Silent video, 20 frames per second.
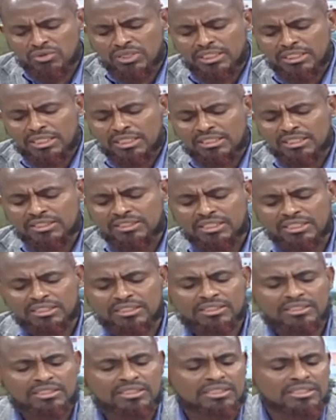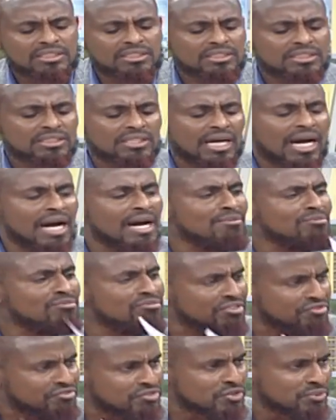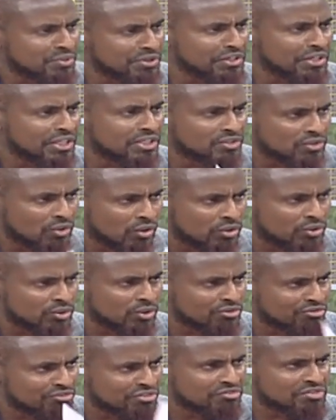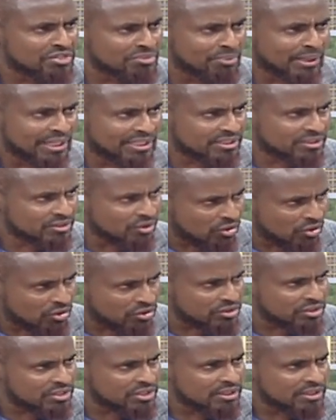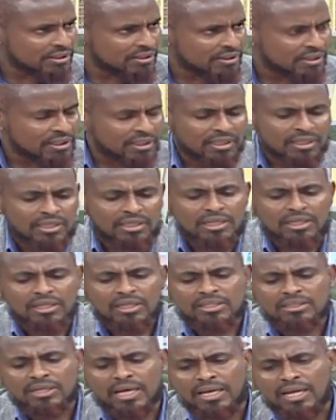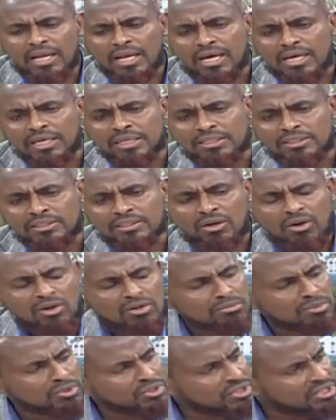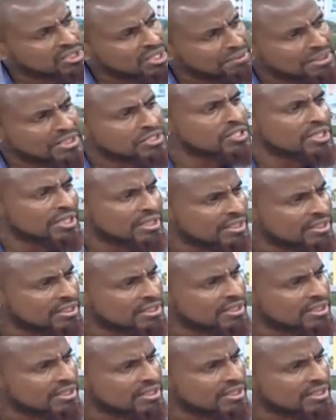Kenyatta says, I'm 51 years old or 50 plus old. Raila is almost 70.